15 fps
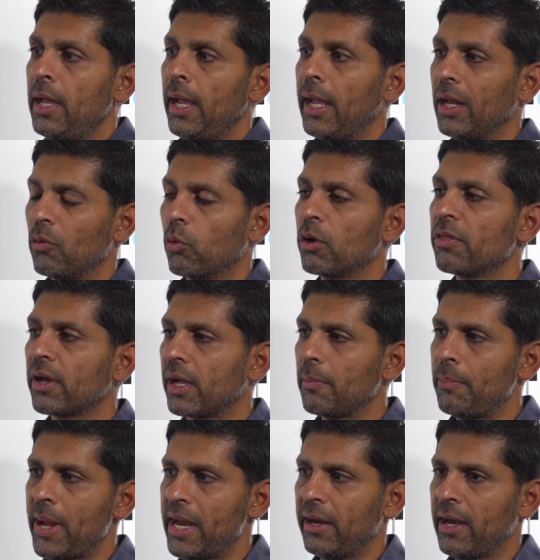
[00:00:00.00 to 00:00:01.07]
and we're the
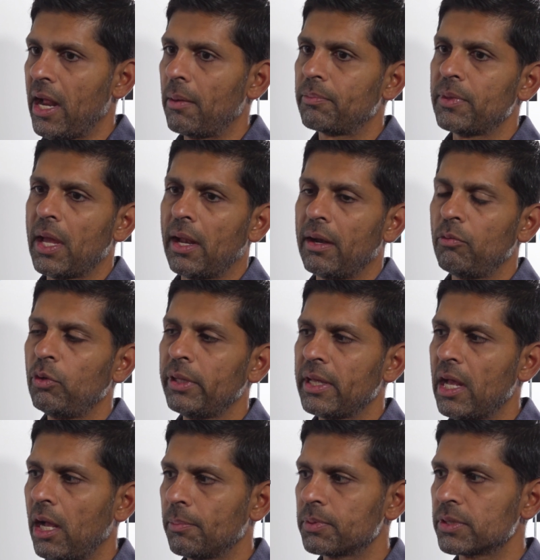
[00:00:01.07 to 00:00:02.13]
companion app that really
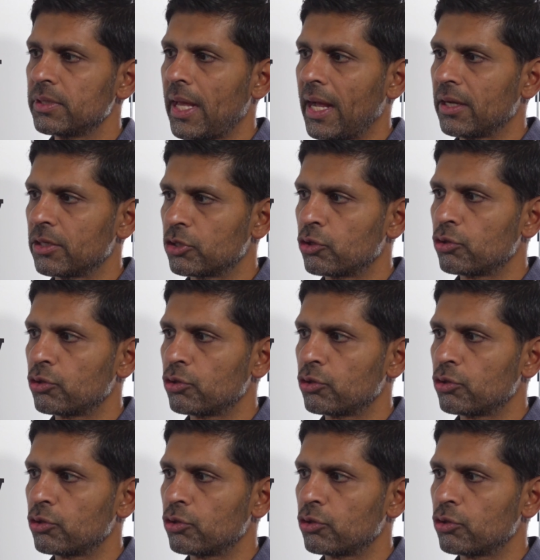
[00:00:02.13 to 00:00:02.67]
helps that